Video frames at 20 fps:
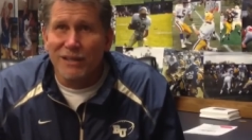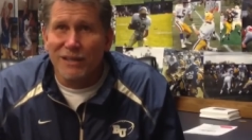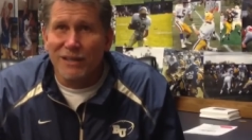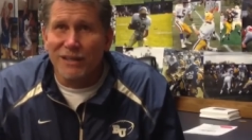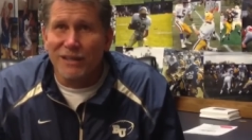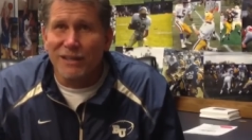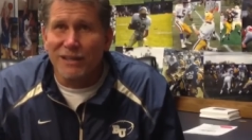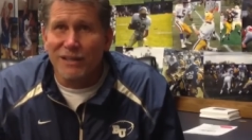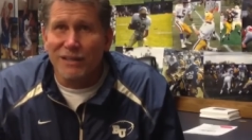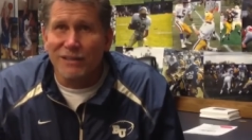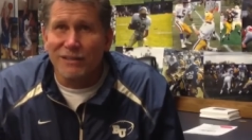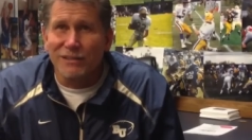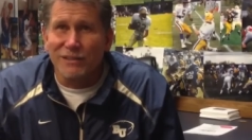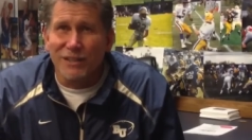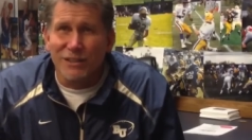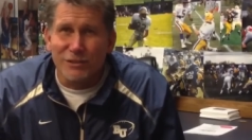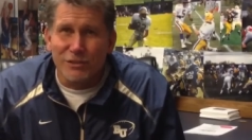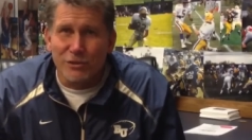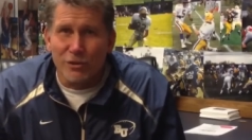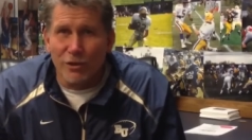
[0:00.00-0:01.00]
and and
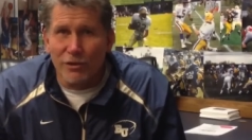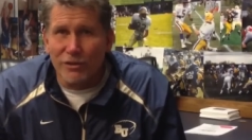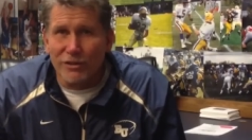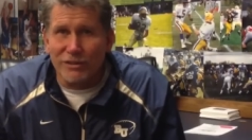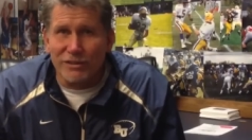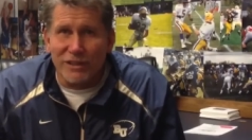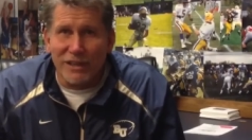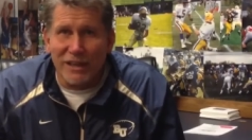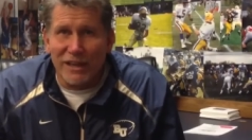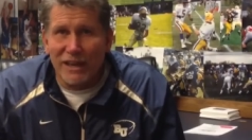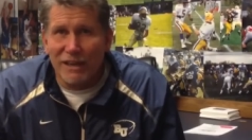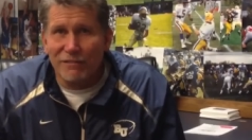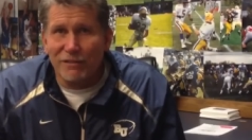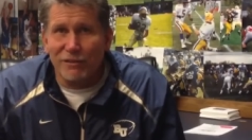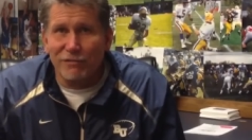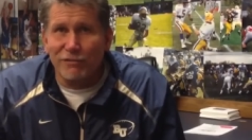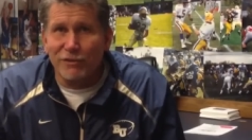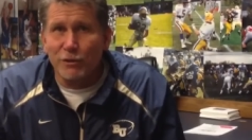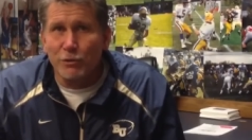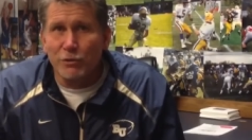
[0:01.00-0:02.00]
and so to have
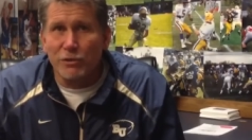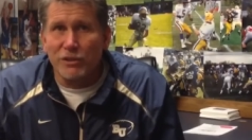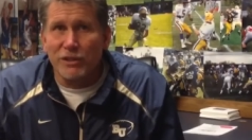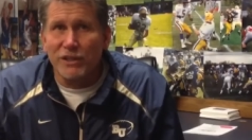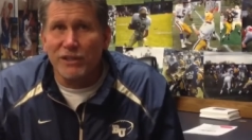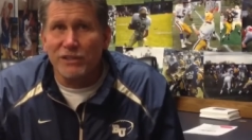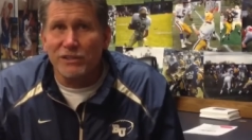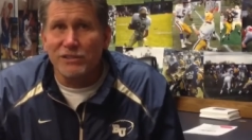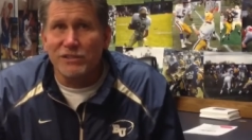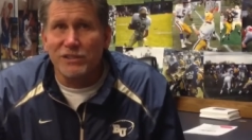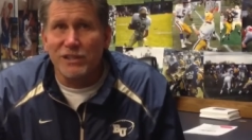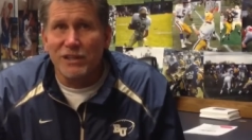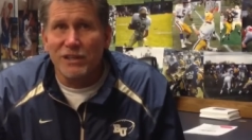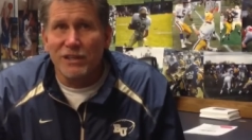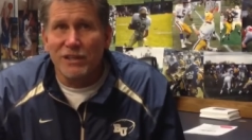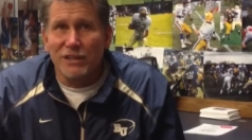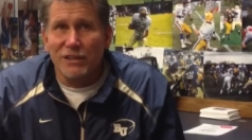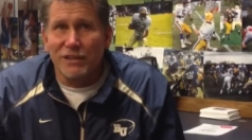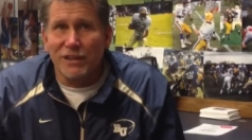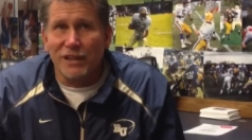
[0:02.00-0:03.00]
a few things
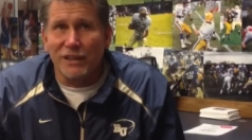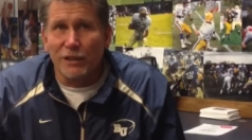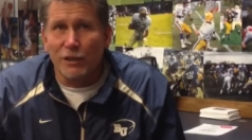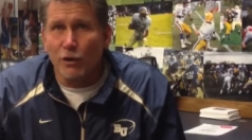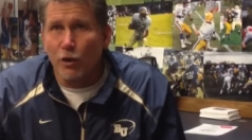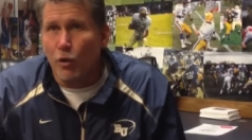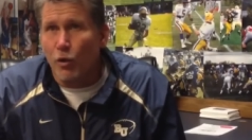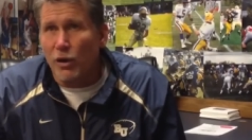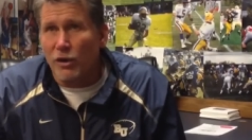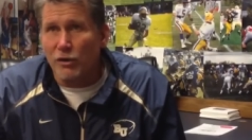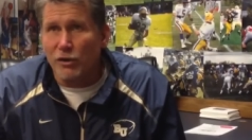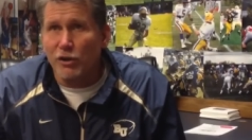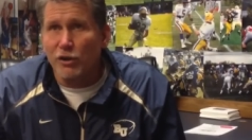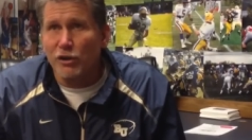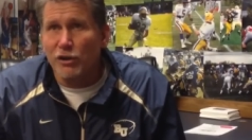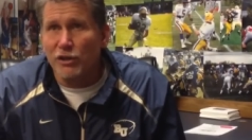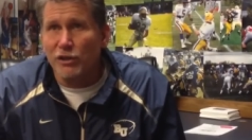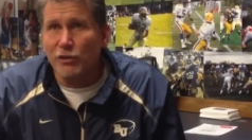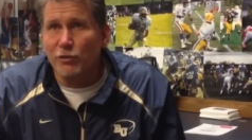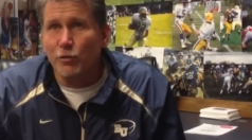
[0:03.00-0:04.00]
that you know are
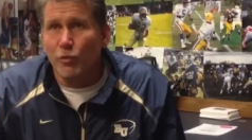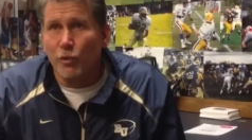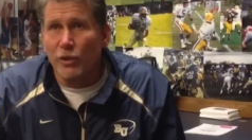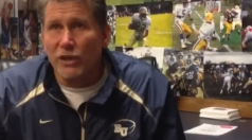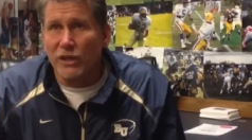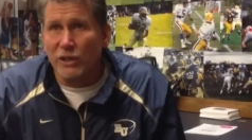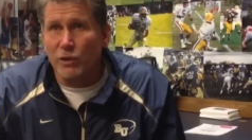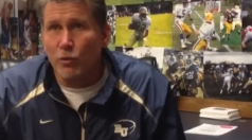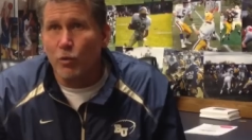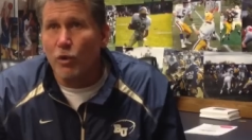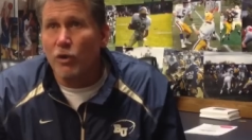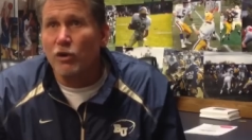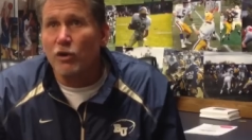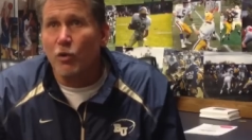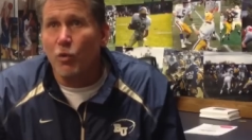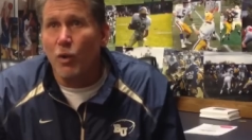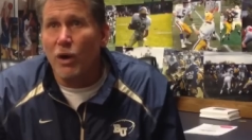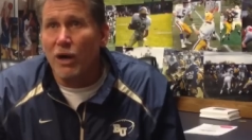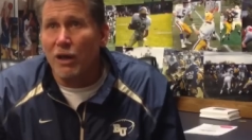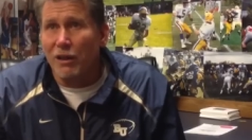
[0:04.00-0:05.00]
good really work
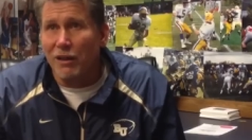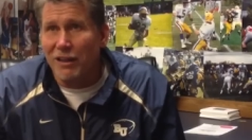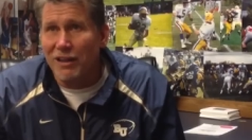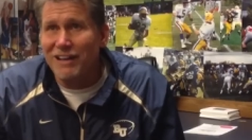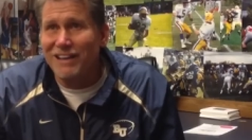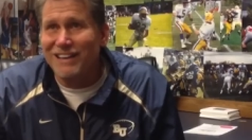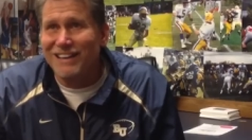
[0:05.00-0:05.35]
well,